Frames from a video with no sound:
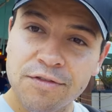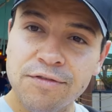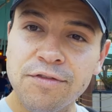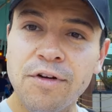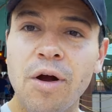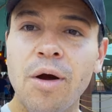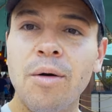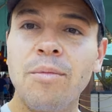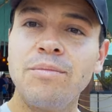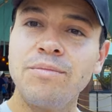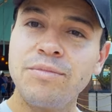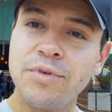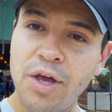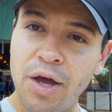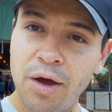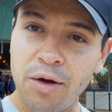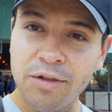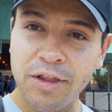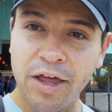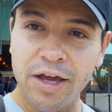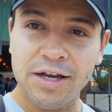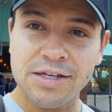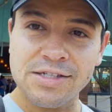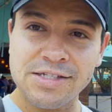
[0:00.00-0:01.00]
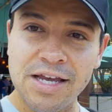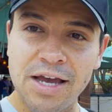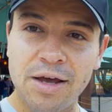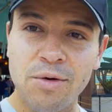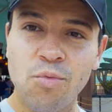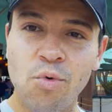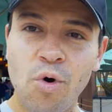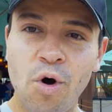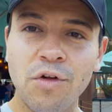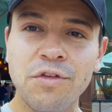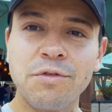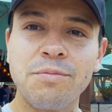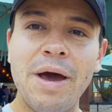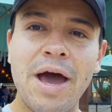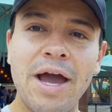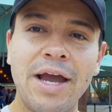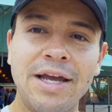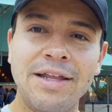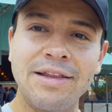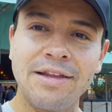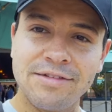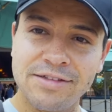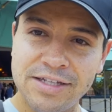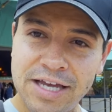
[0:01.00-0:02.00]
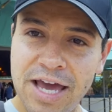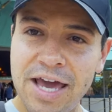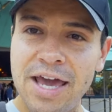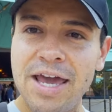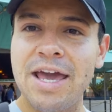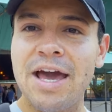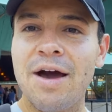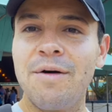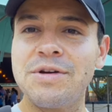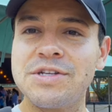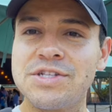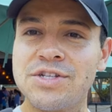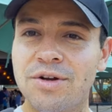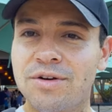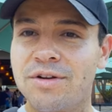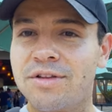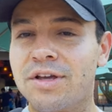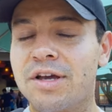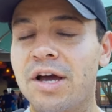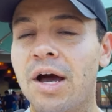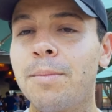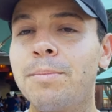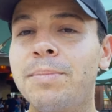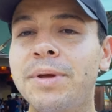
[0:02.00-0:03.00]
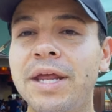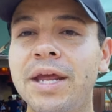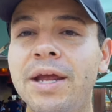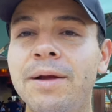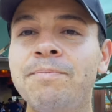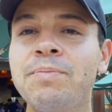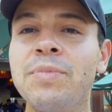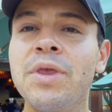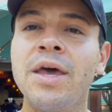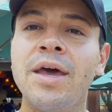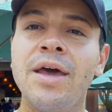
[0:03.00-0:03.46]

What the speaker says: from like I said, Walt back in the day, how he started the company.